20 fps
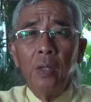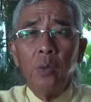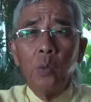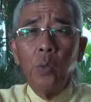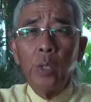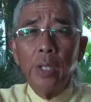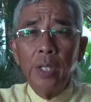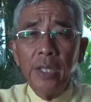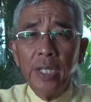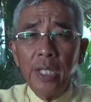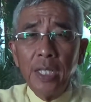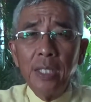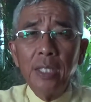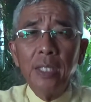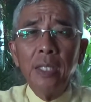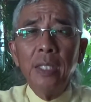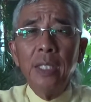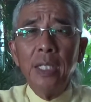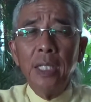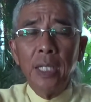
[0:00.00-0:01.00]

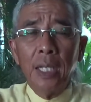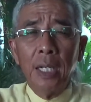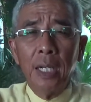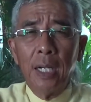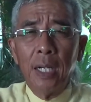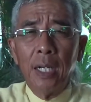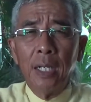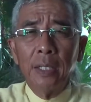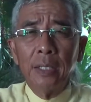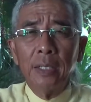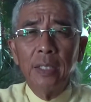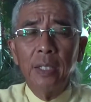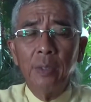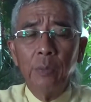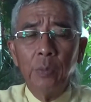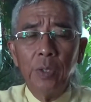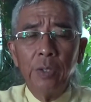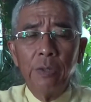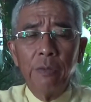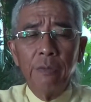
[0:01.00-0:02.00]
Within the Ark, there
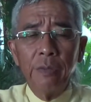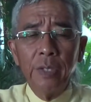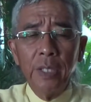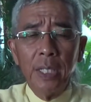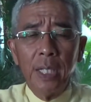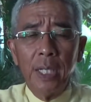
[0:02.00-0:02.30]
were three